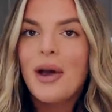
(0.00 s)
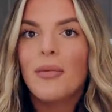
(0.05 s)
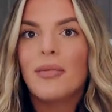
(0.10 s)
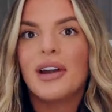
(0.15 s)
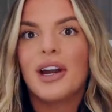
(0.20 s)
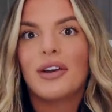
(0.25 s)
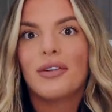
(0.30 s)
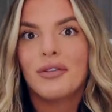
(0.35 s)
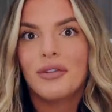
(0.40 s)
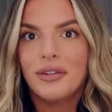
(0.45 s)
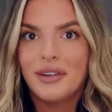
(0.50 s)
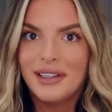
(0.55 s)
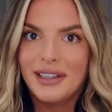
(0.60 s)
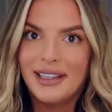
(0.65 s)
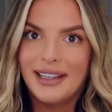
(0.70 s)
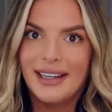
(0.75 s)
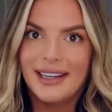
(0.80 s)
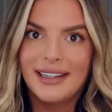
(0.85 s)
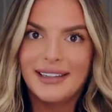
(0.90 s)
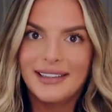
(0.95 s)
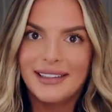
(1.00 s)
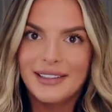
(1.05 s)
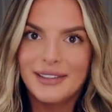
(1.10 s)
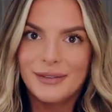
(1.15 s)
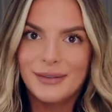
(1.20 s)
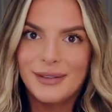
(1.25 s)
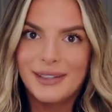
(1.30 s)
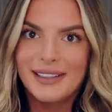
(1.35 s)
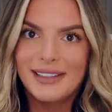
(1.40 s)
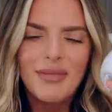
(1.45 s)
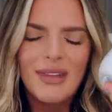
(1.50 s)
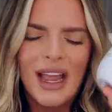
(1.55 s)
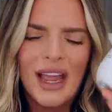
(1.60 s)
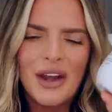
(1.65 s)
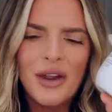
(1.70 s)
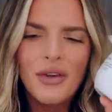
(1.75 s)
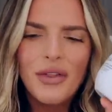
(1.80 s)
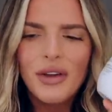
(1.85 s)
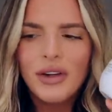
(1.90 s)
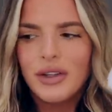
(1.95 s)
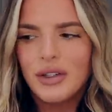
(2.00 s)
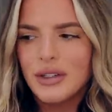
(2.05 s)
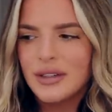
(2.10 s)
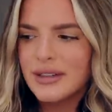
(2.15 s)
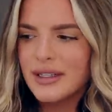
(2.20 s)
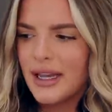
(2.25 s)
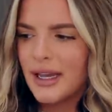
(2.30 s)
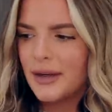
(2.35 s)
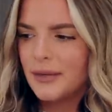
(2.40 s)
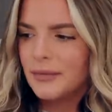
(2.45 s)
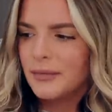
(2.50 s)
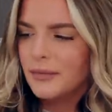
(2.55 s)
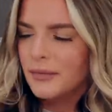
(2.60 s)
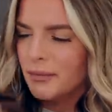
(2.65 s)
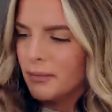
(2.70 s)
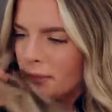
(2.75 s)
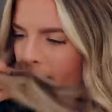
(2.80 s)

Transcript: but I really like this one. I know the girl said